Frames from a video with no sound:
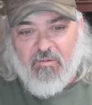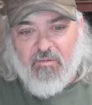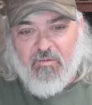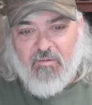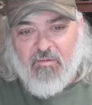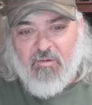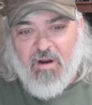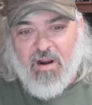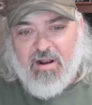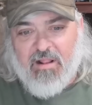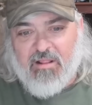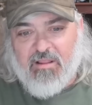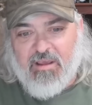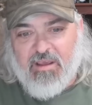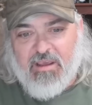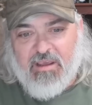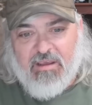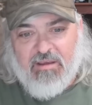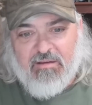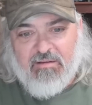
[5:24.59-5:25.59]

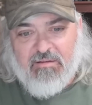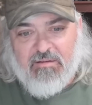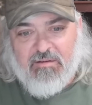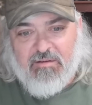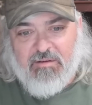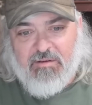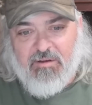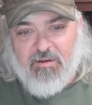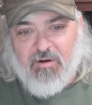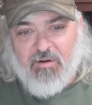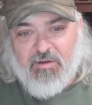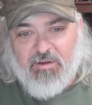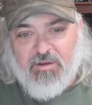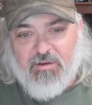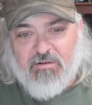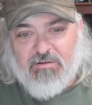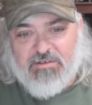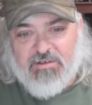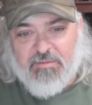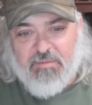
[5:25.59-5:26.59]
readily, you know,
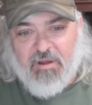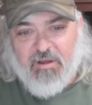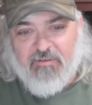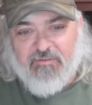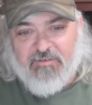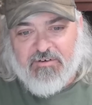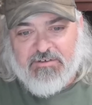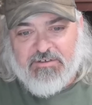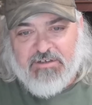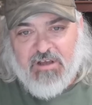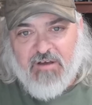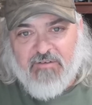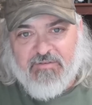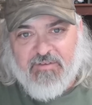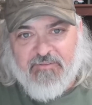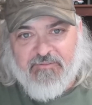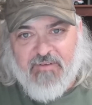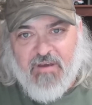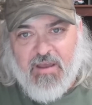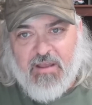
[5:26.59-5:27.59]
usable for
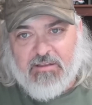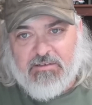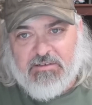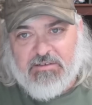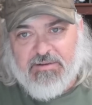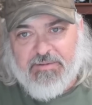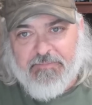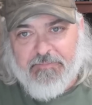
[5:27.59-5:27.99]
self-defense.